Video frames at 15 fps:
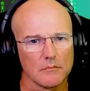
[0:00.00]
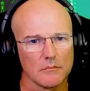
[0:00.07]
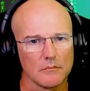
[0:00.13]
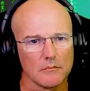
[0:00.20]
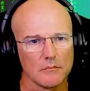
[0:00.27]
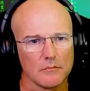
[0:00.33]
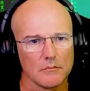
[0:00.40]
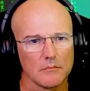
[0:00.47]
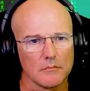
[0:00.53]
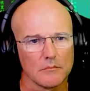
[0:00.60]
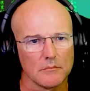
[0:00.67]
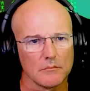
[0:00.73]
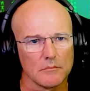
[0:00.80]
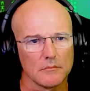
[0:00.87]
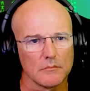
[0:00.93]

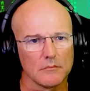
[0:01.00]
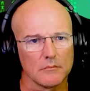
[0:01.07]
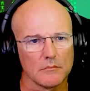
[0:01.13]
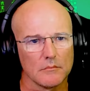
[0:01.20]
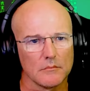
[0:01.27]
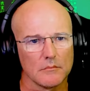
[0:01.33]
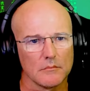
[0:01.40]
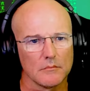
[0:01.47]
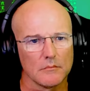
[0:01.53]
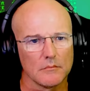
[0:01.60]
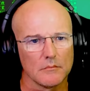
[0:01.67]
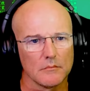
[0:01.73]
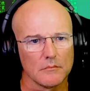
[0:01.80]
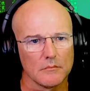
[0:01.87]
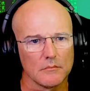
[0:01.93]

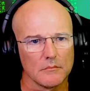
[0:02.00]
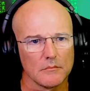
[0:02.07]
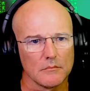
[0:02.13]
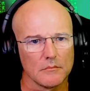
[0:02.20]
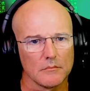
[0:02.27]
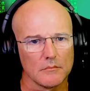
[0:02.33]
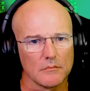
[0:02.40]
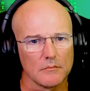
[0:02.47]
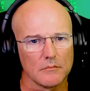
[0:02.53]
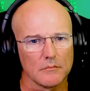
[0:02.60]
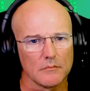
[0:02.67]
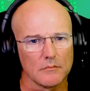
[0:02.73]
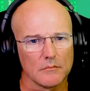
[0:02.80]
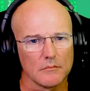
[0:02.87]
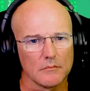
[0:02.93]

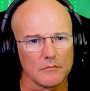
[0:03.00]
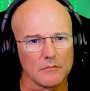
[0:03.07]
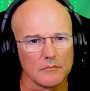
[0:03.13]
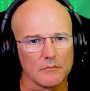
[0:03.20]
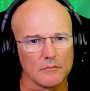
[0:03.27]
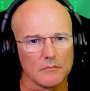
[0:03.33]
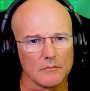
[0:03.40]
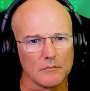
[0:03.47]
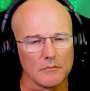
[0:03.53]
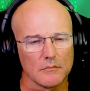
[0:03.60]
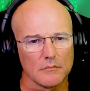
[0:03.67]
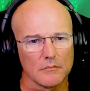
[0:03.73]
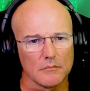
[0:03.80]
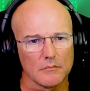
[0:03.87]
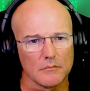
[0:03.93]
[no speech]